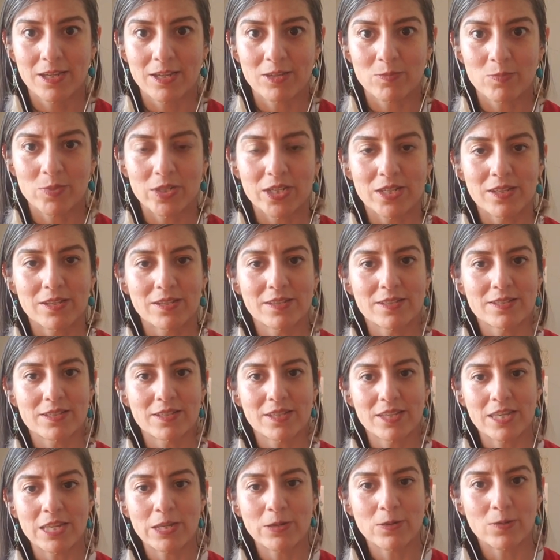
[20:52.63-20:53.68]
Because
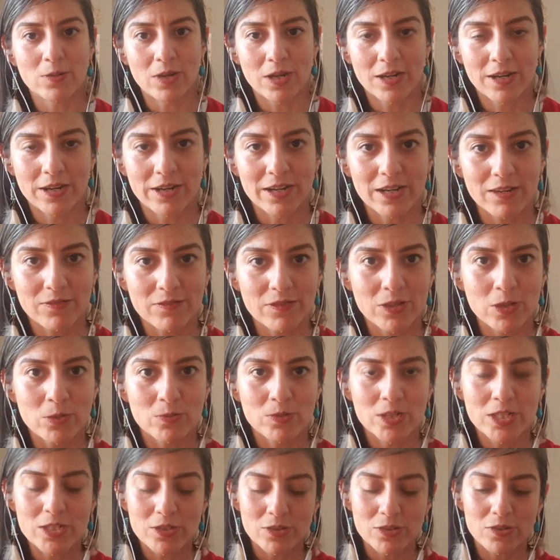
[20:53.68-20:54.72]
you are, if you
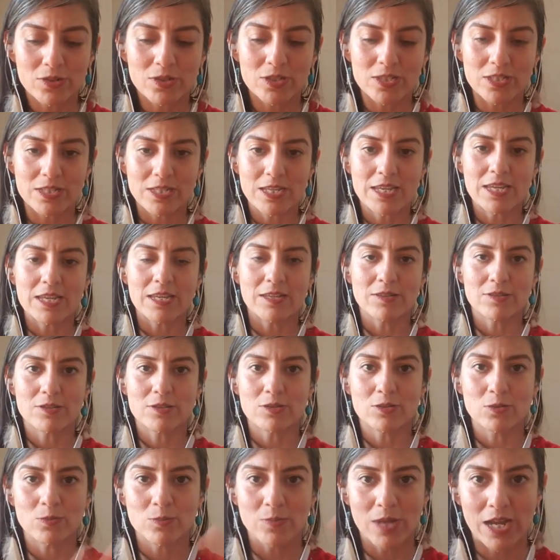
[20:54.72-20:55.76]
were to see and
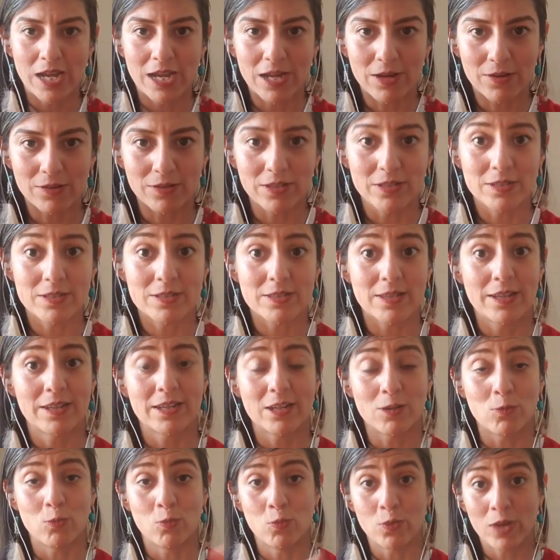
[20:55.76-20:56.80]
zoom out, there's like
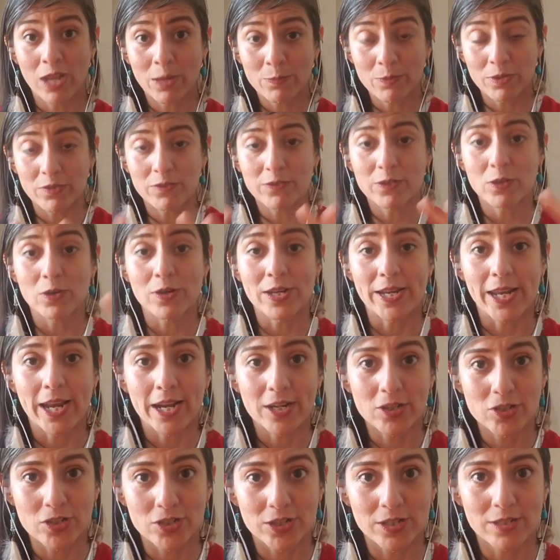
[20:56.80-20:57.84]
a web of
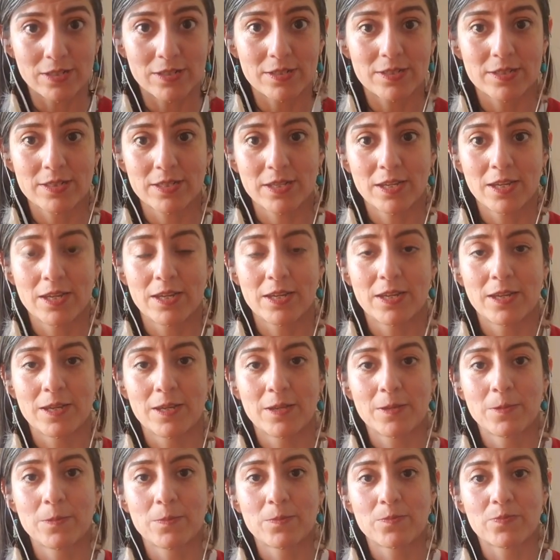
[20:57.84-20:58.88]
connections,
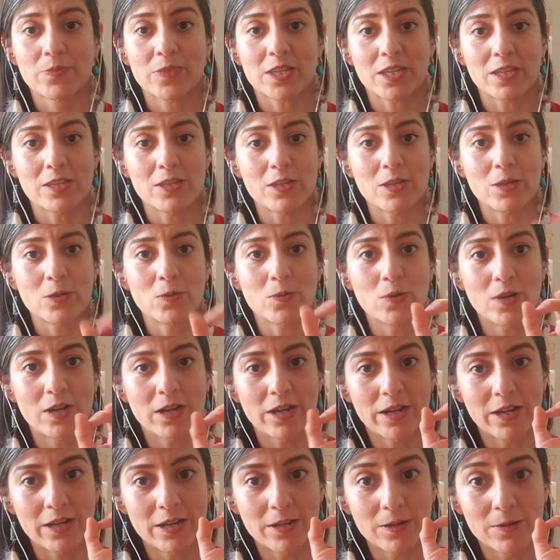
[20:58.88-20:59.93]
and you
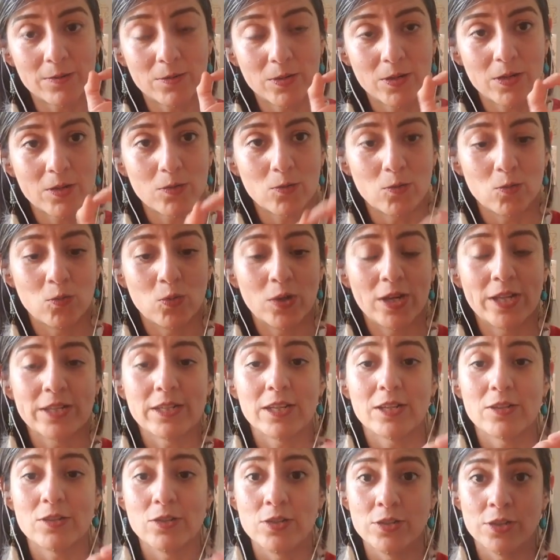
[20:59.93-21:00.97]
are
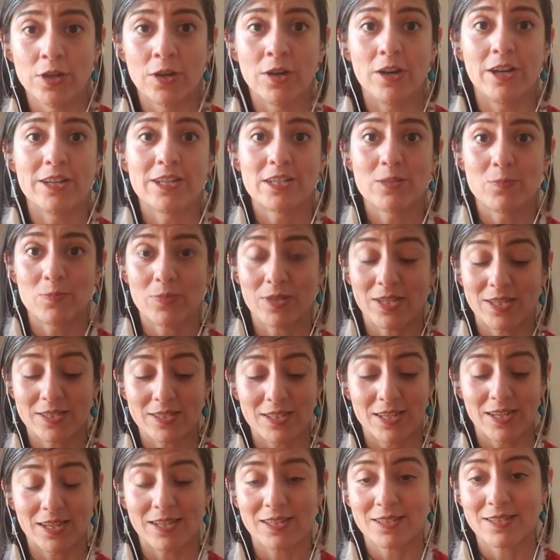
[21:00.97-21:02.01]
one dot, but
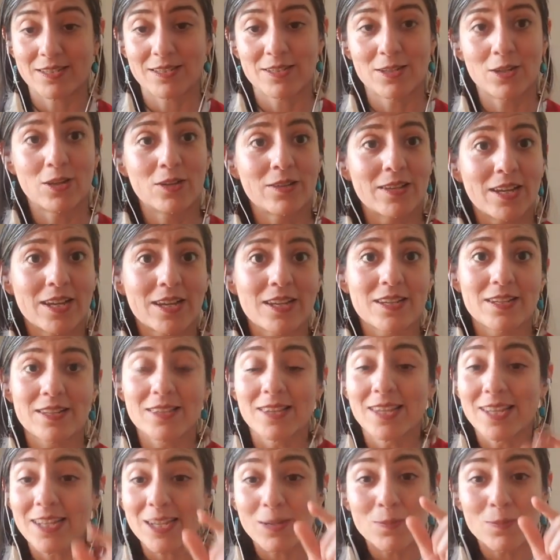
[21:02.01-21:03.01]
like it's not like a